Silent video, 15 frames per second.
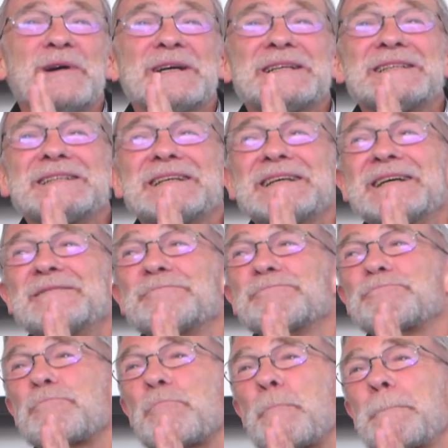but uh,
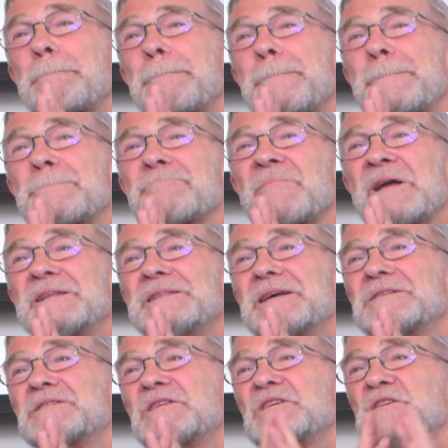
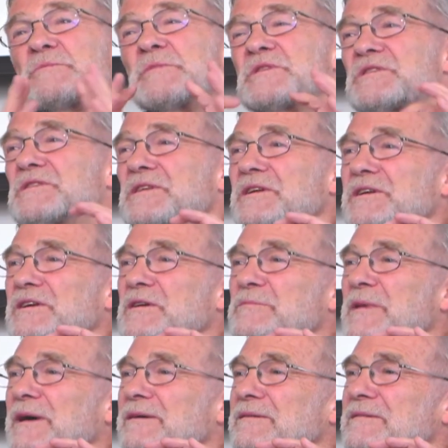there's this mystique
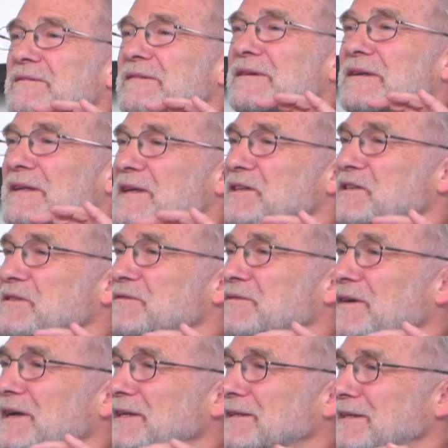about
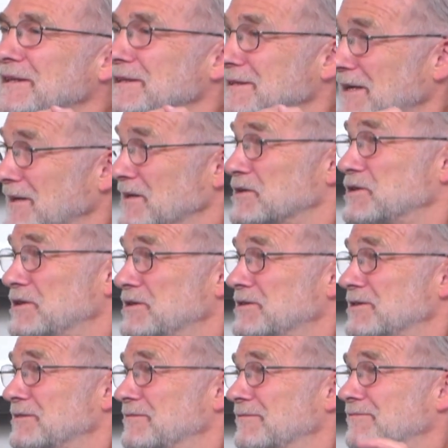classified
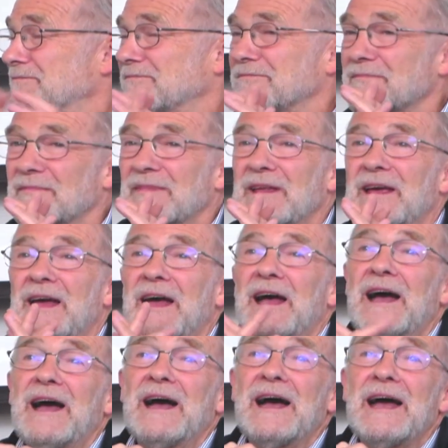intelligence,
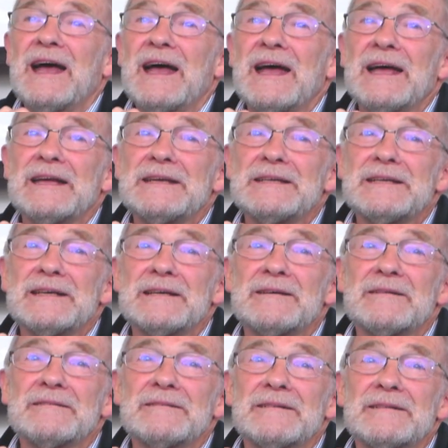and
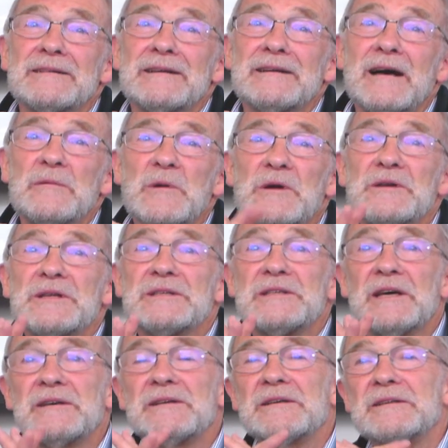uh, I'm here to
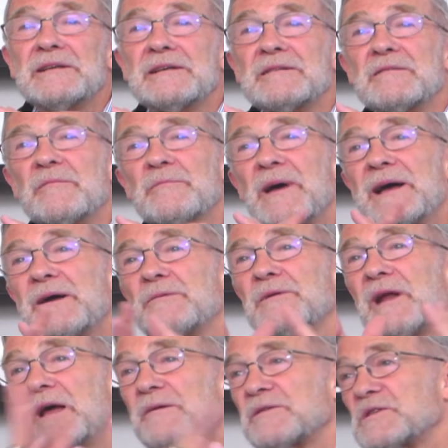tell you that back
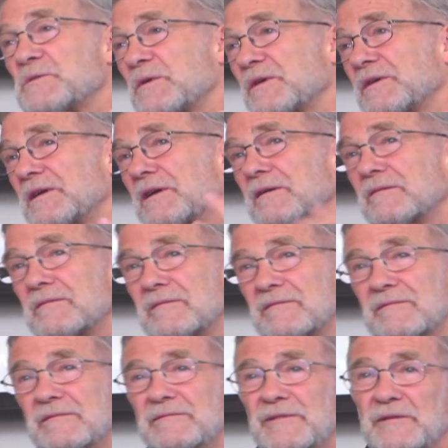when I was working,
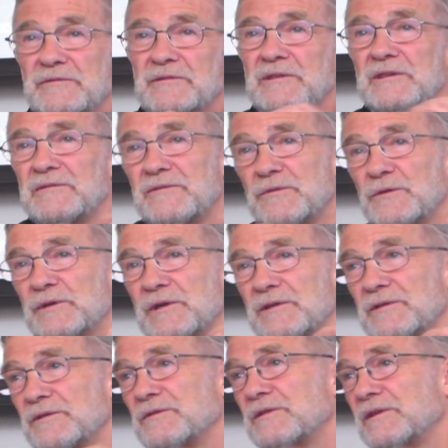50,
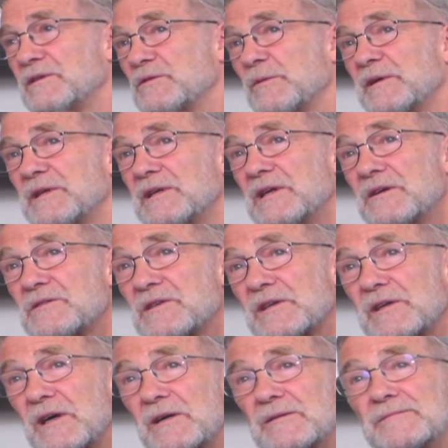40, 30, 20 years
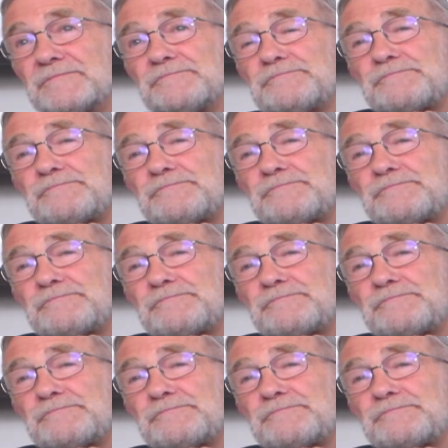ago,